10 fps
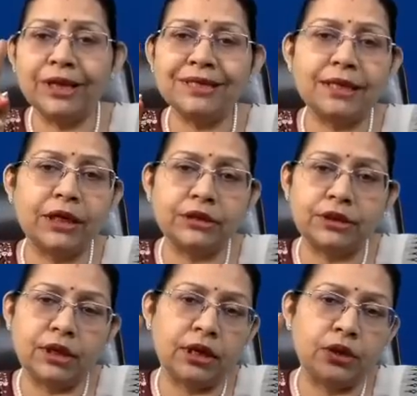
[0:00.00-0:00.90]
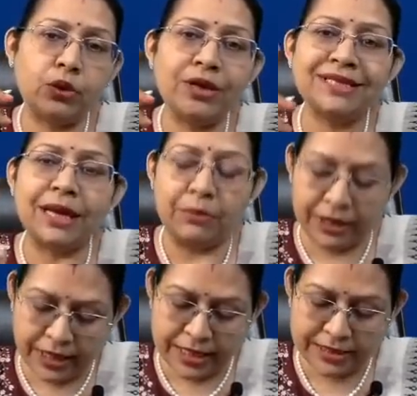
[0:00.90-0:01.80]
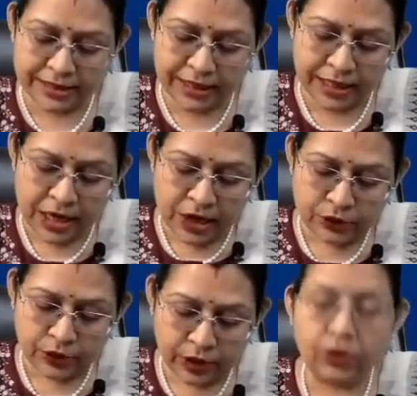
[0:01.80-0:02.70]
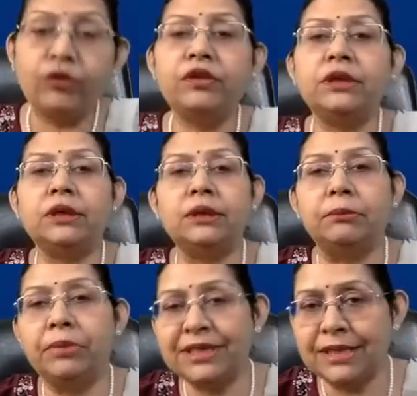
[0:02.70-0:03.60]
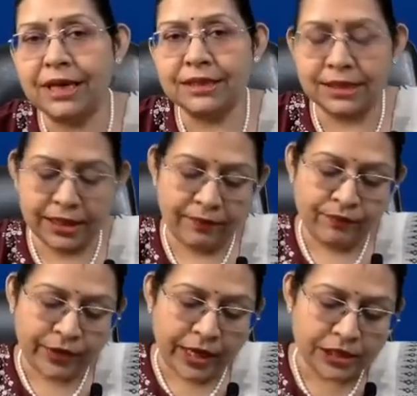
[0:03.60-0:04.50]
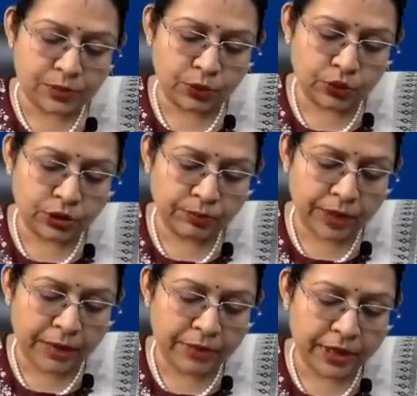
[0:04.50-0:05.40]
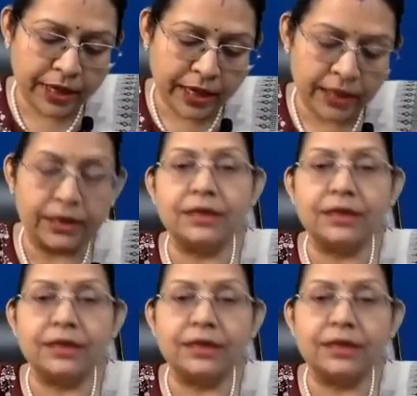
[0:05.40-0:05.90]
things that are doing simultaneously. So I'll go with the best answer as both primary and